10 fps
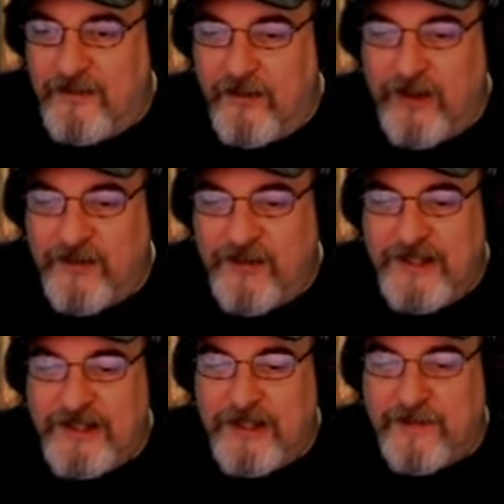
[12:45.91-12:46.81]
more
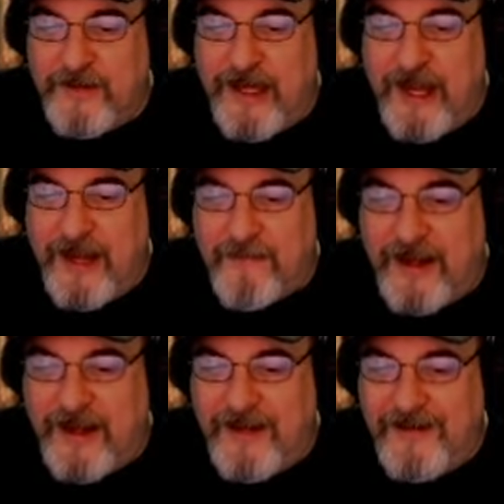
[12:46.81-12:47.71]
reasonable
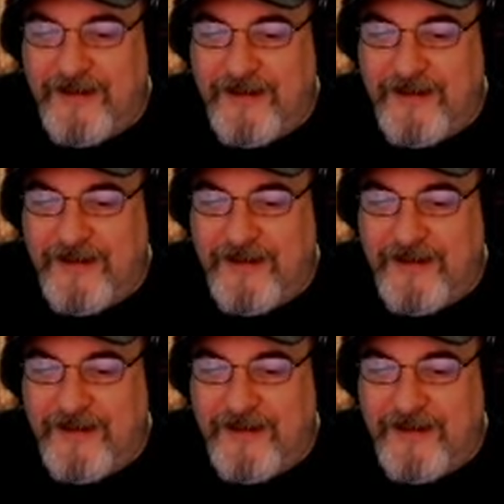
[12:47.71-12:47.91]
campaign.